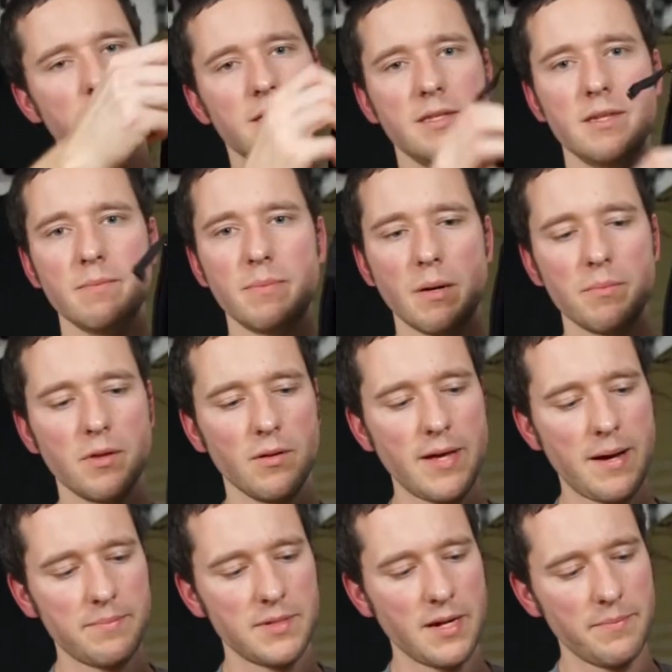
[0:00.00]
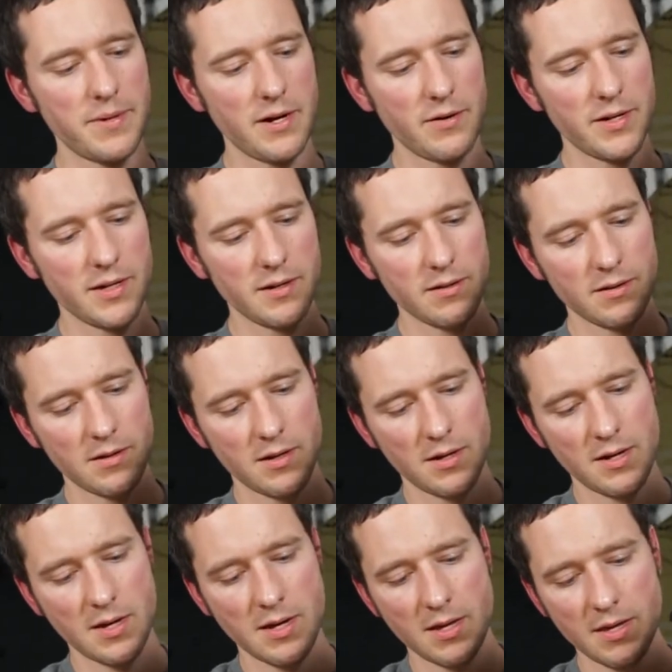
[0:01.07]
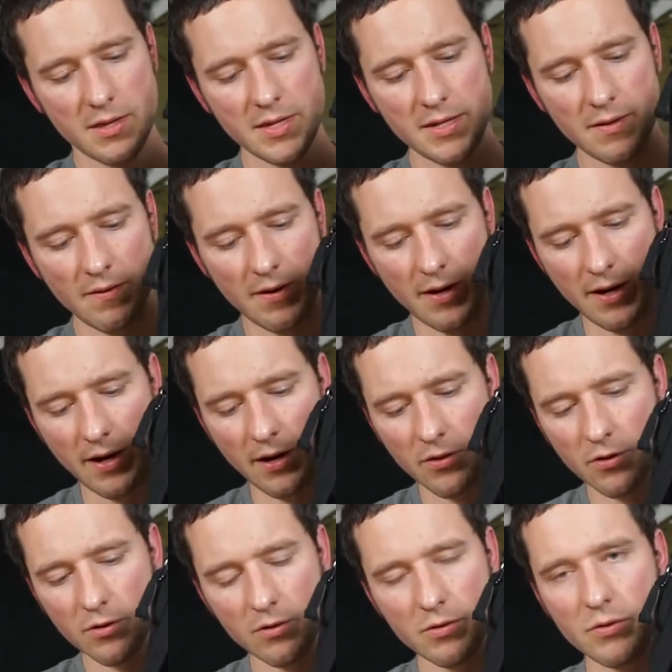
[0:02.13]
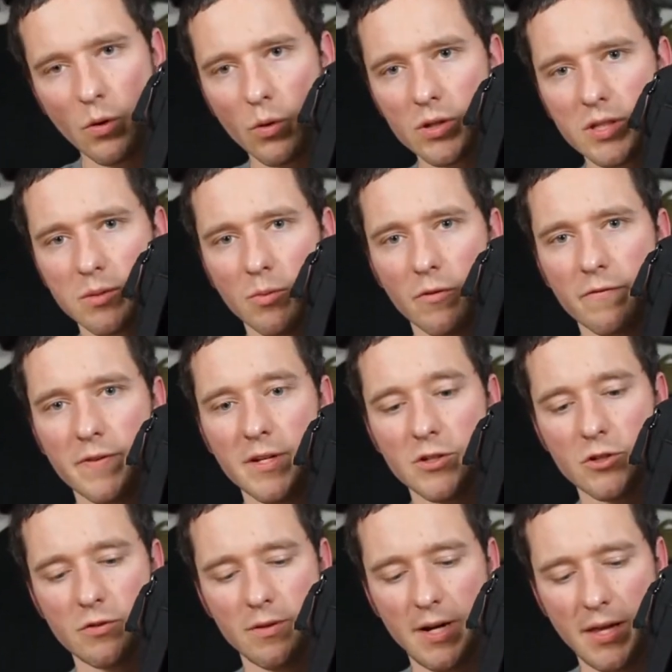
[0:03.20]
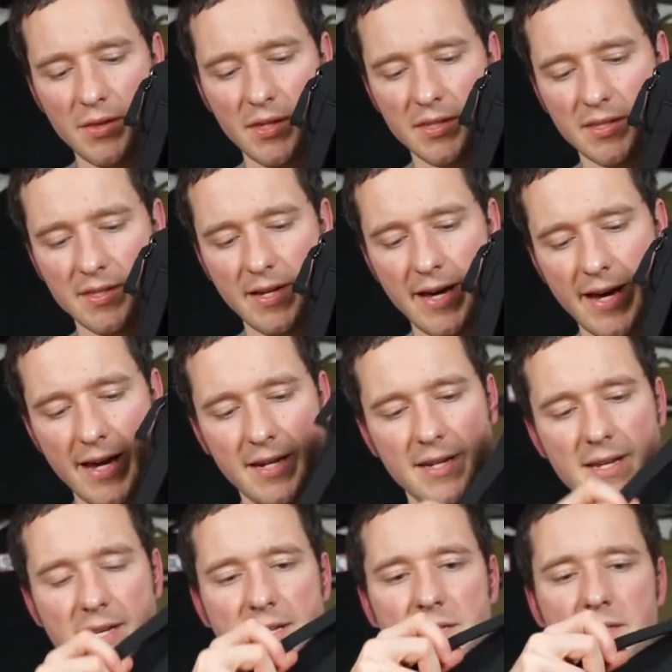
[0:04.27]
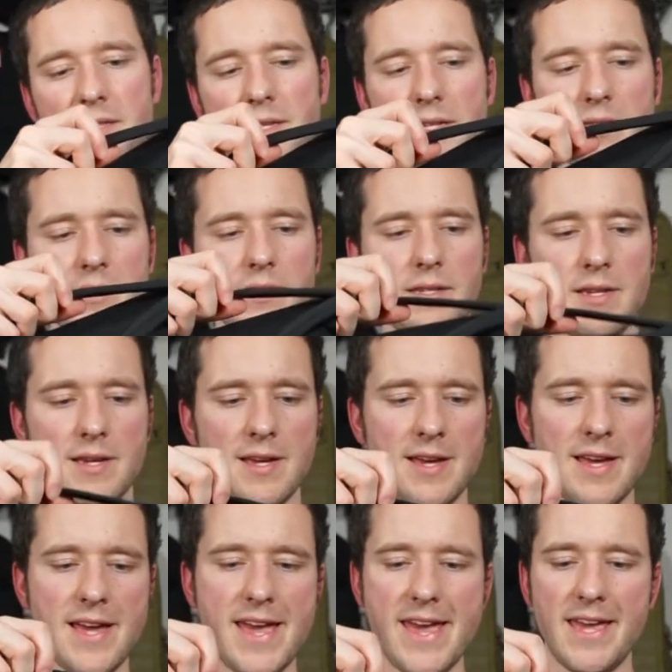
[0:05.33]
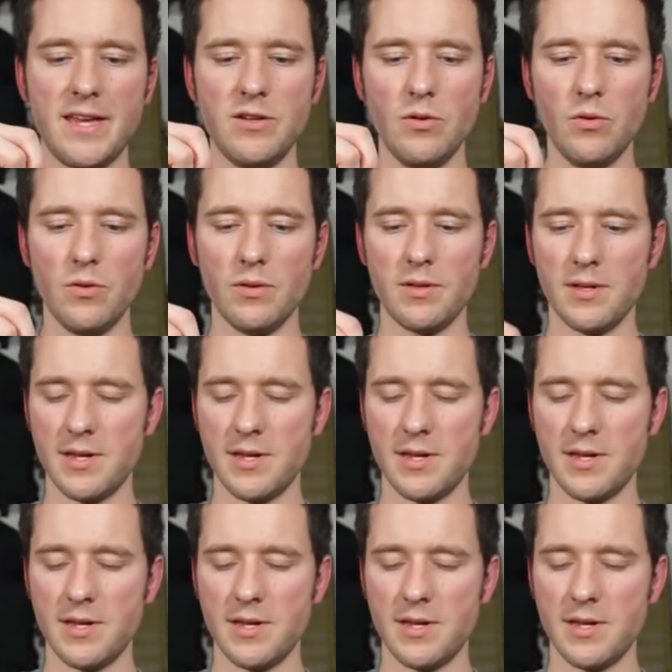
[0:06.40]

Zip up the laptop area. The other noticeable feature on this side is this handle.